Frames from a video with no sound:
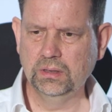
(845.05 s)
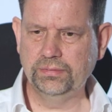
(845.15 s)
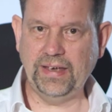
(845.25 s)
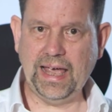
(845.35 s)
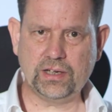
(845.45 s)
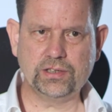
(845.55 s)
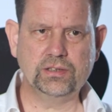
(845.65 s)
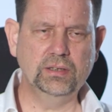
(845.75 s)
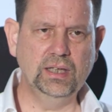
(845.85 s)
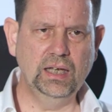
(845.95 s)
Facts
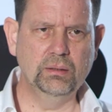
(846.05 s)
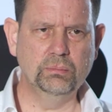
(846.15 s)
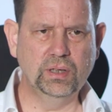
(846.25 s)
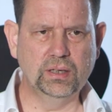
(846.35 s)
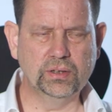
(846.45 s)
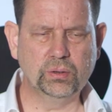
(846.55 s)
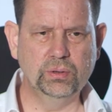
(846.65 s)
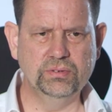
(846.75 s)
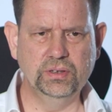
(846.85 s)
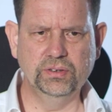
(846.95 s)
to them are
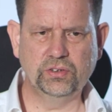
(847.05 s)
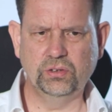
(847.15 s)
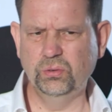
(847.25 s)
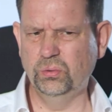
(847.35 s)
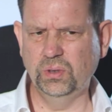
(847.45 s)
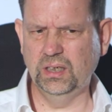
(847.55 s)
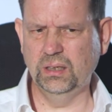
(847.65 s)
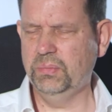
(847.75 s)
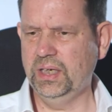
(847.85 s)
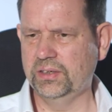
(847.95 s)
equivalent
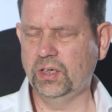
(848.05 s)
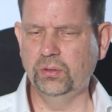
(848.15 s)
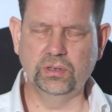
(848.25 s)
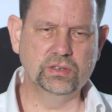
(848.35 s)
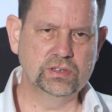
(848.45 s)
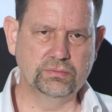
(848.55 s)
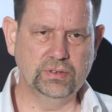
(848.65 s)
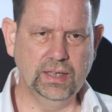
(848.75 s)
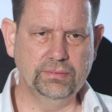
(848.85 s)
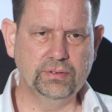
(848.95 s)
to mere tokens
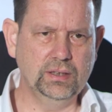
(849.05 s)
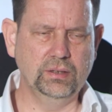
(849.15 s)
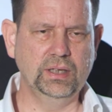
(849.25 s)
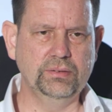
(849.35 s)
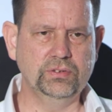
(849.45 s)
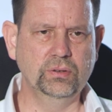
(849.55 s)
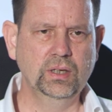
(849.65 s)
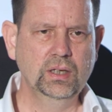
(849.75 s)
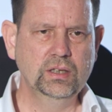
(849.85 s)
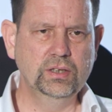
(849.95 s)
of life. They don't have to
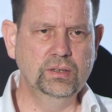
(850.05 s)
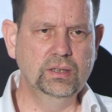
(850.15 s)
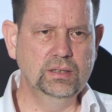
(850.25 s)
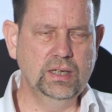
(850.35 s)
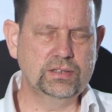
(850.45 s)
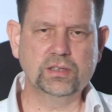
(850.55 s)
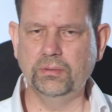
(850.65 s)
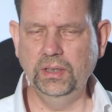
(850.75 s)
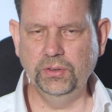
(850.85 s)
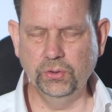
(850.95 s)

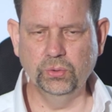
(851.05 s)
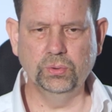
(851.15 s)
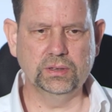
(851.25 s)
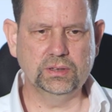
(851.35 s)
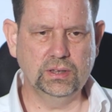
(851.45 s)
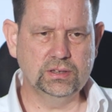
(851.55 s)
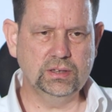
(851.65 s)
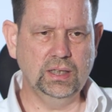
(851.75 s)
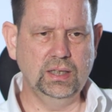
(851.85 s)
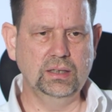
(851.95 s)
necessarily do what they
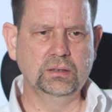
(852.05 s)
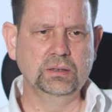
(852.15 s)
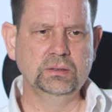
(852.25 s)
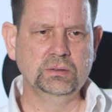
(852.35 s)
say.